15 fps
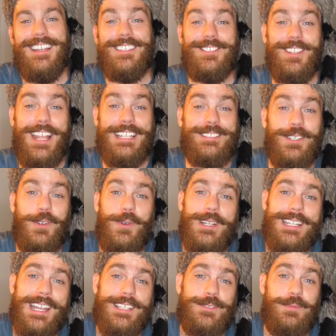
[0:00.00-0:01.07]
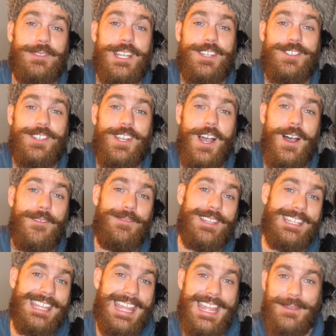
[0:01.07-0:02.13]
So that's our quick explanation of the
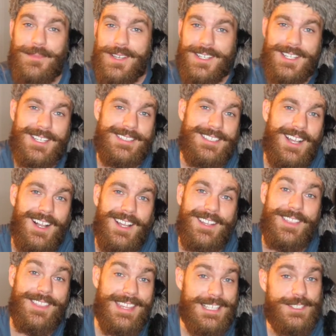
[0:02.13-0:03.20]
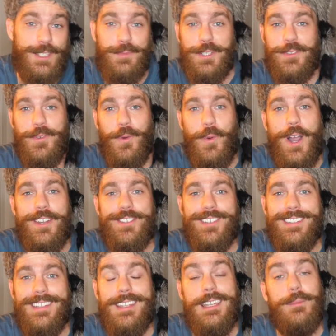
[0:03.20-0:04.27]
game Catan. Thanks so much for
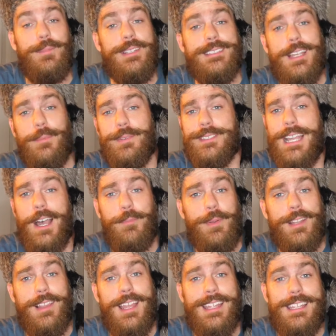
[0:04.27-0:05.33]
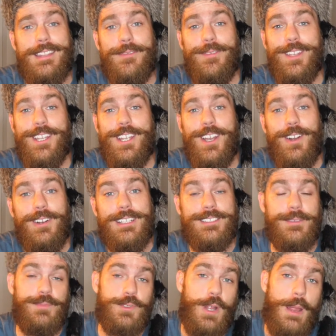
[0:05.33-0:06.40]
watching. Please help us out by liking the video and
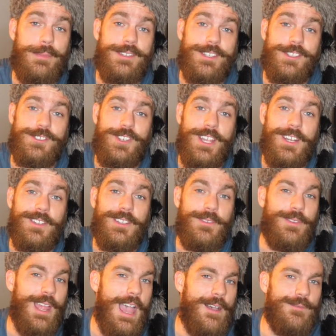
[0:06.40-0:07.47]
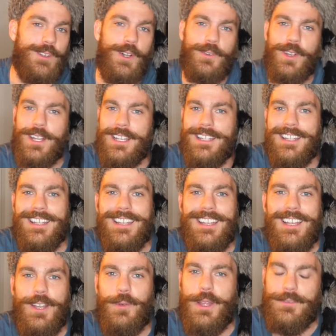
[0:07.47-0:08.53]
subscribing to the channel if you haven't already.
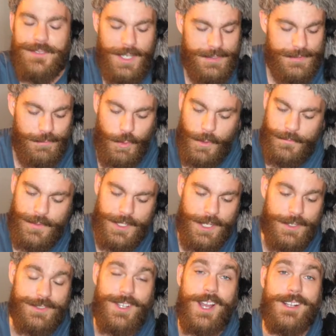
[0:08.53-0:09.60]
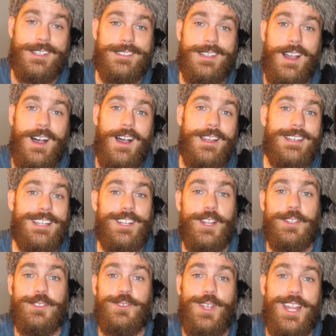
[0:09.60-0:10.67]
We have tons more videos on Catan and
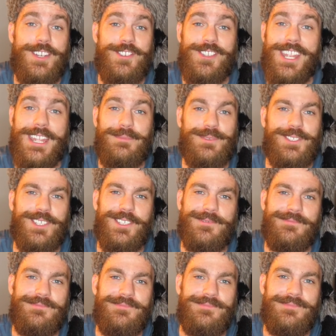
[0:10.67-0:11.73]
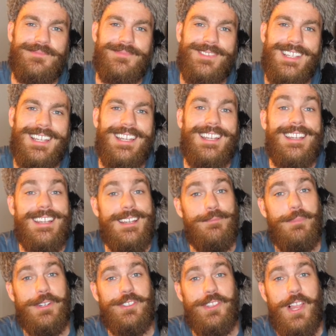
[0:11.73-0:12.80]
other strategy games too.
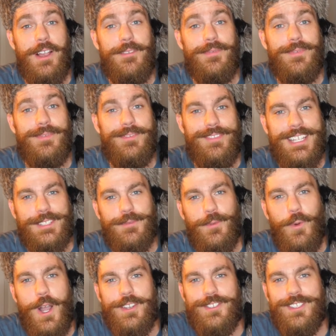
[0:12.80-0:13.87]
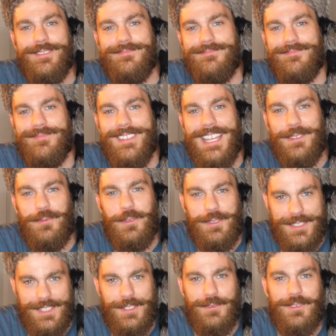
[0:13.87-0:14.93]
Much love, thanks for watching, and we'll
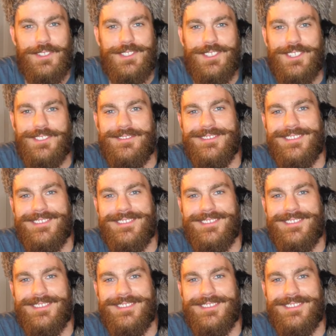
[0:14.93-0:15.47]
see you real soon.